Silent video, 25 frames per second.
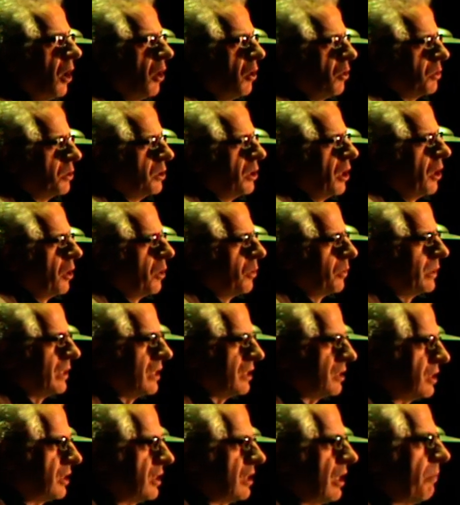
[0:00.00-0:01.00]
oh no,
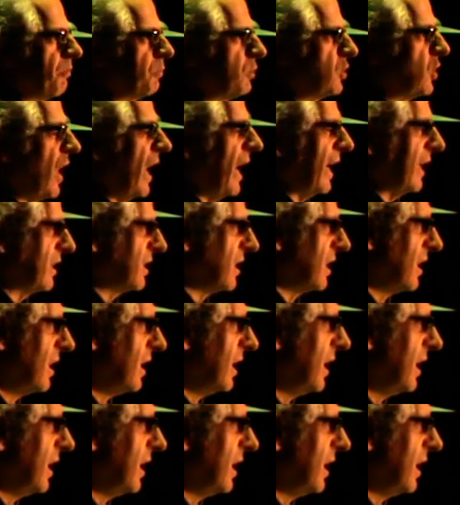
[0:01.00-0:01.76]
this subject